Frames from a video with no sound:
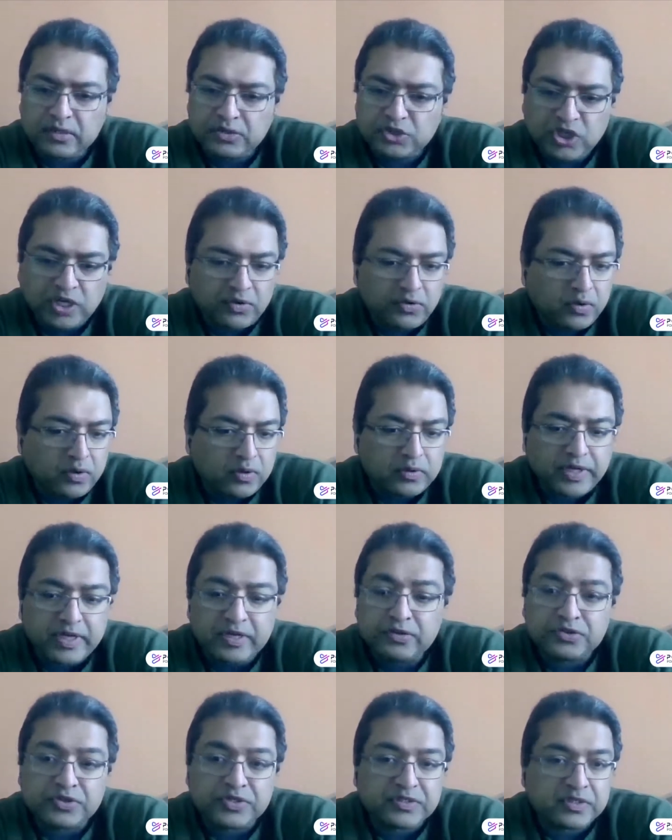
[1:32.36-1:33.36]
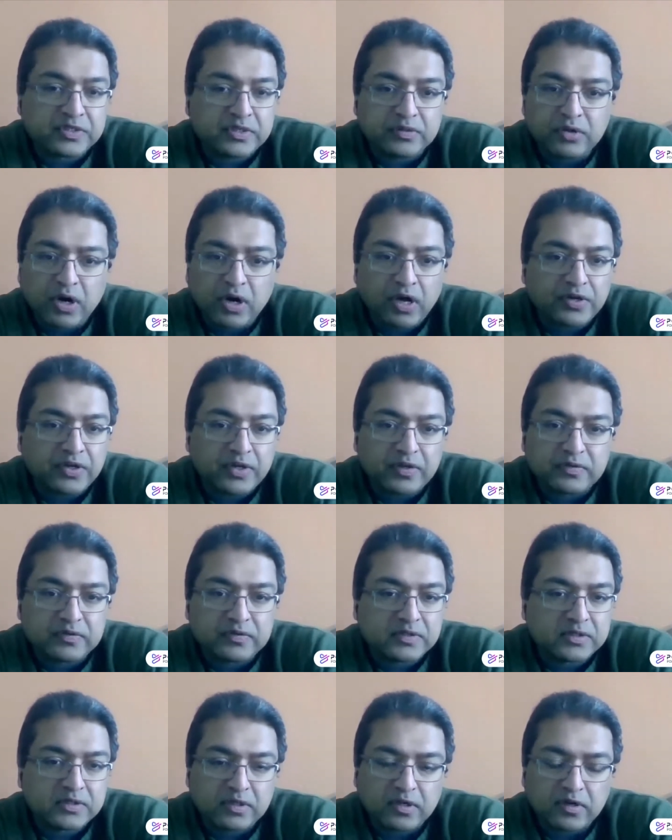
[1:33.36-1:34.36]
a general interested
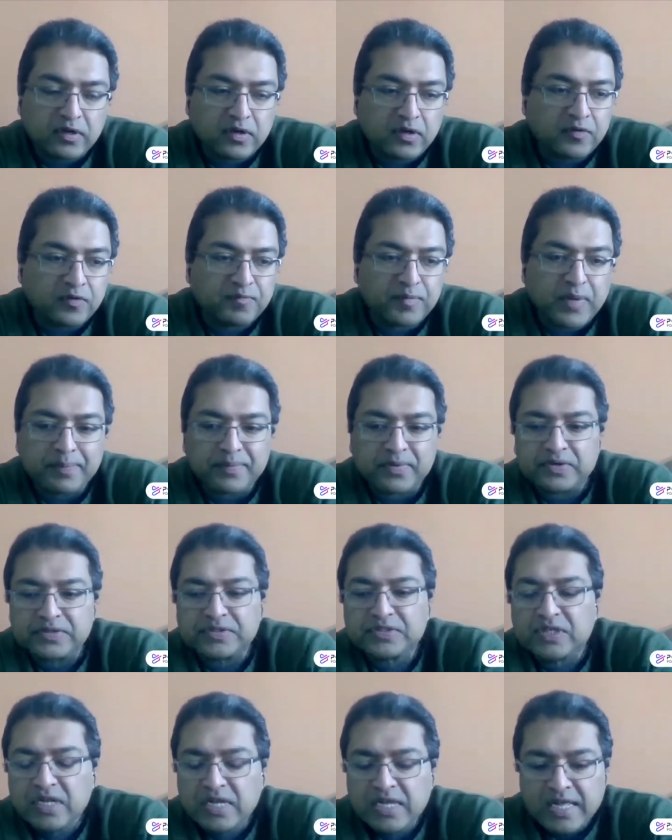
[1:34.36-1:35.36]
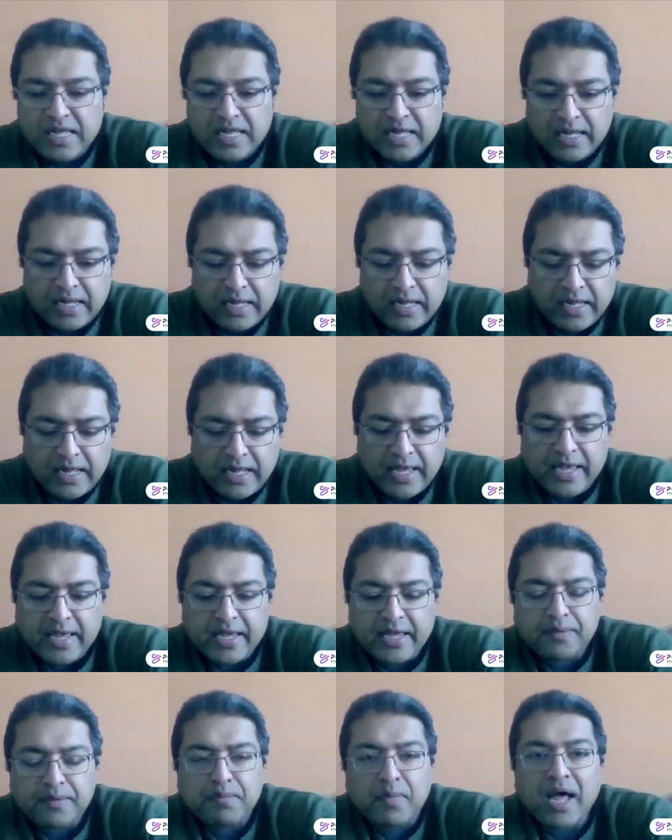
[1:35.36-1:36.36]
audience uh, of members. Uh,
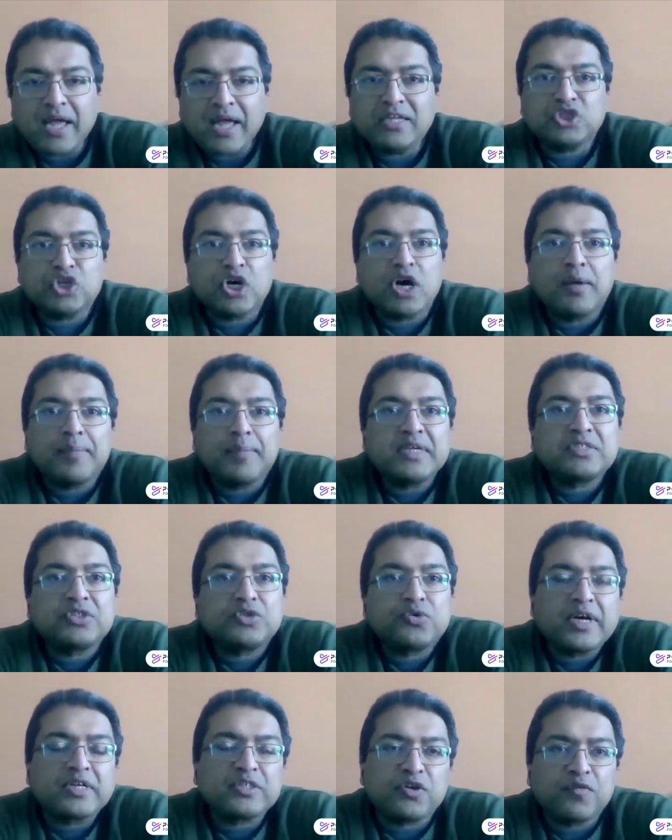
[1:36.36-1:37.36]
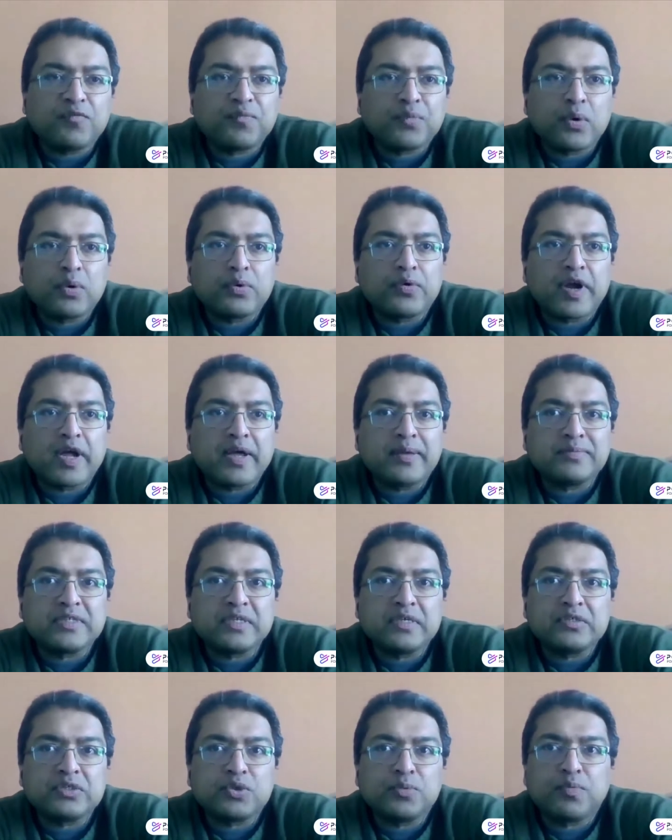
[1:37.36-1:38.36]
and my job as director of programs
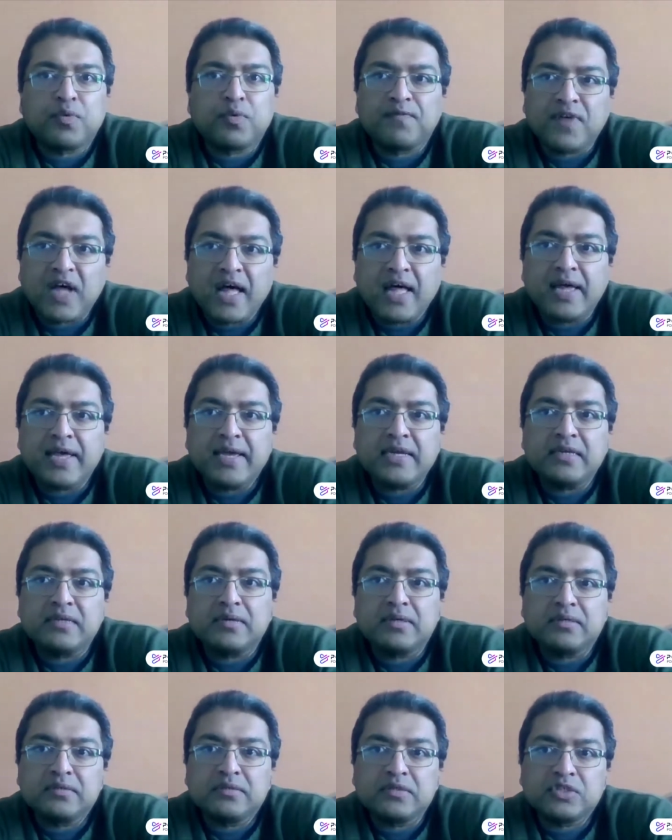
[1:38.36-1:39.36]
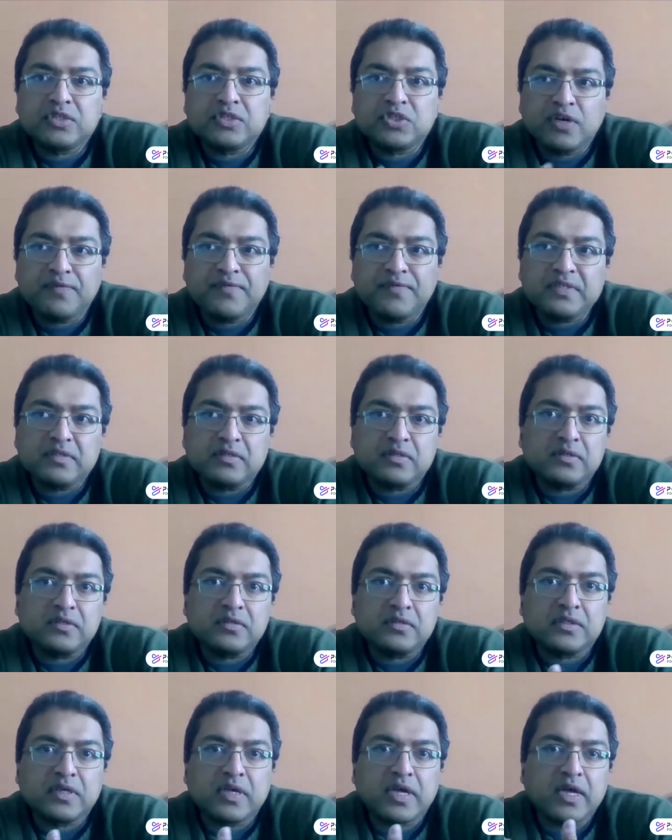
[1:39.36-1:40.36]
is to provide
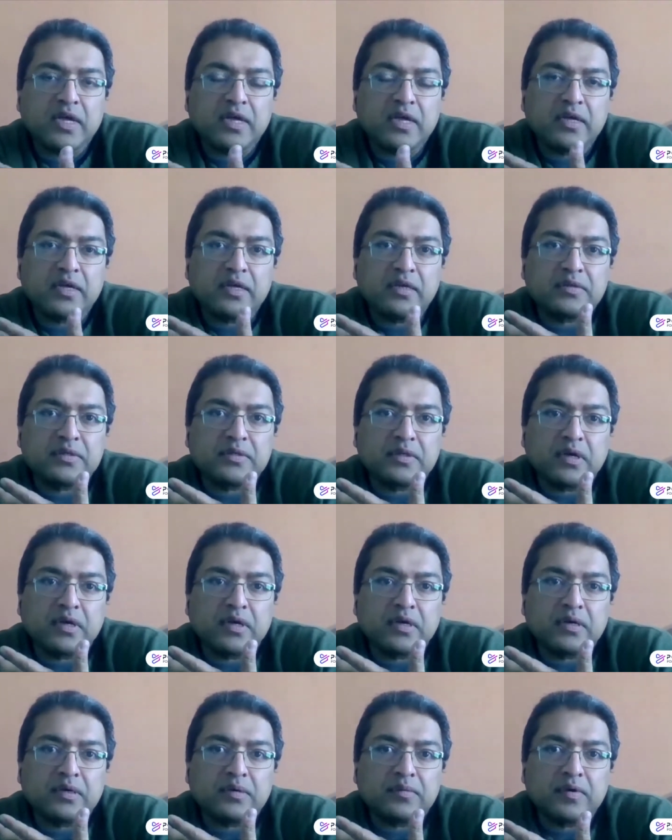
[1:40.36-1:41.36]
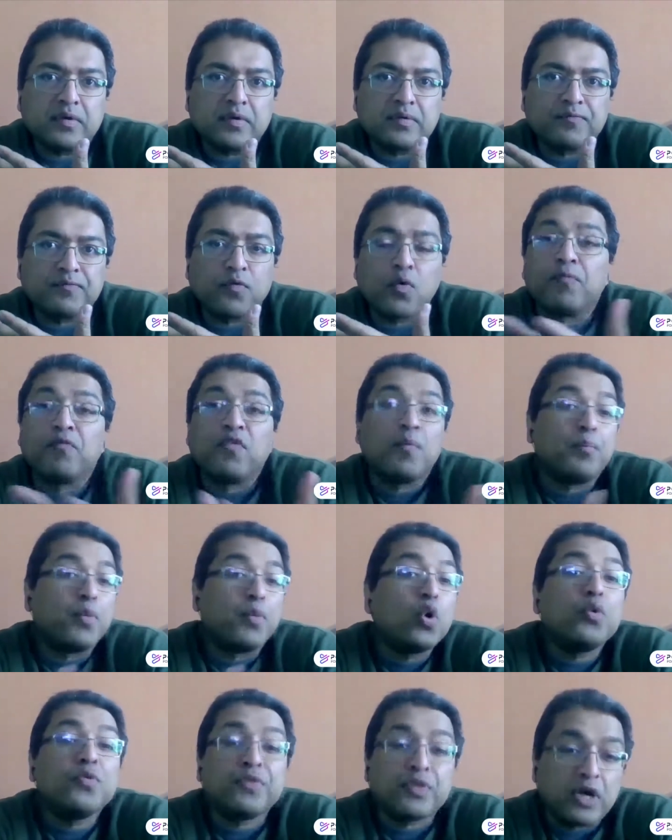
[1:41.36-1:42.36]
services and uh, for, for
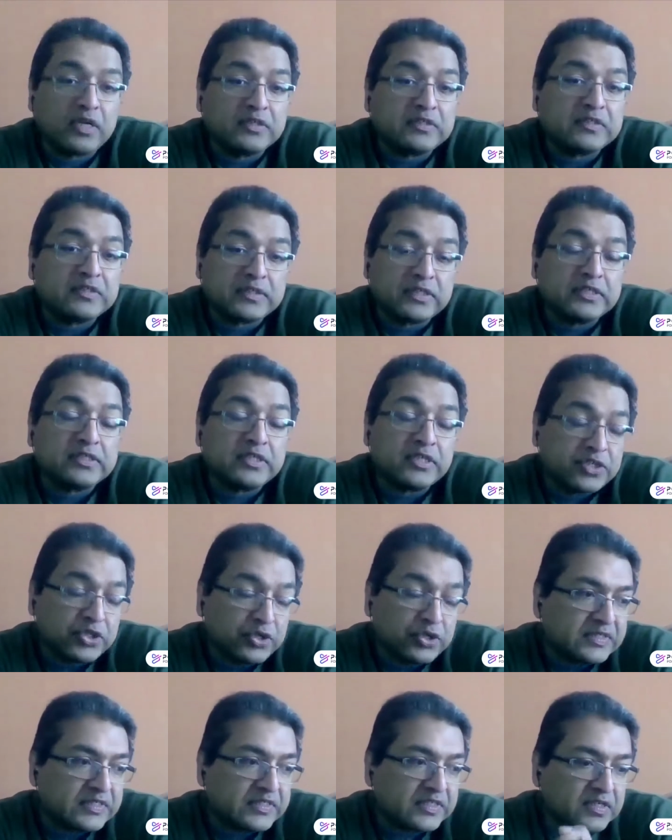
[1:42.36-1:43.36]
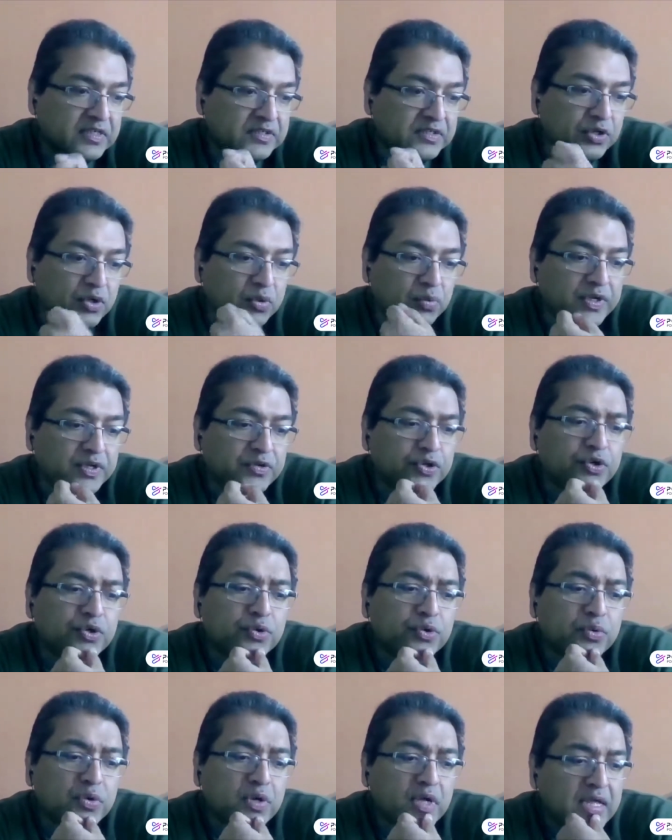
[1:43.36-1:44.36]
both constituencies. So we
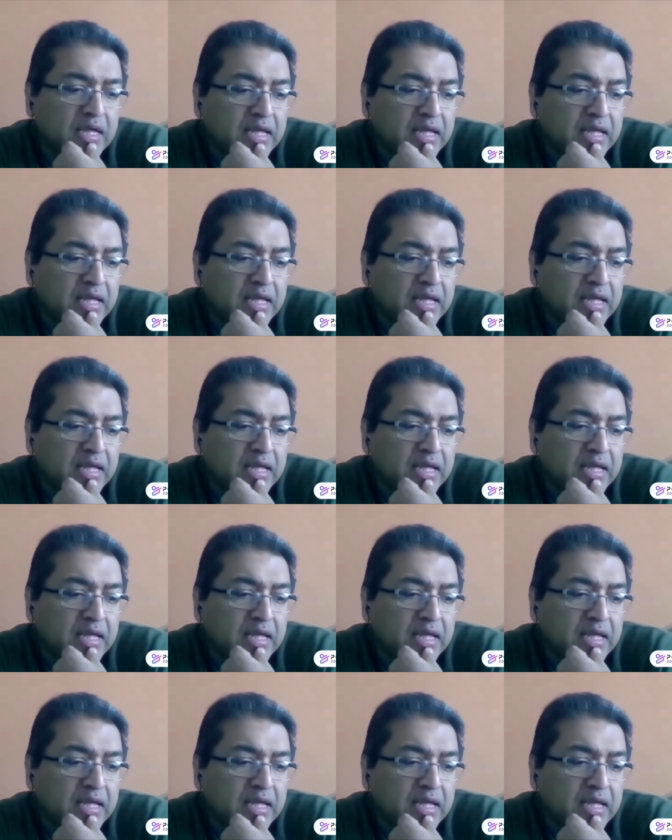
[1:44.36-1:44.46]
do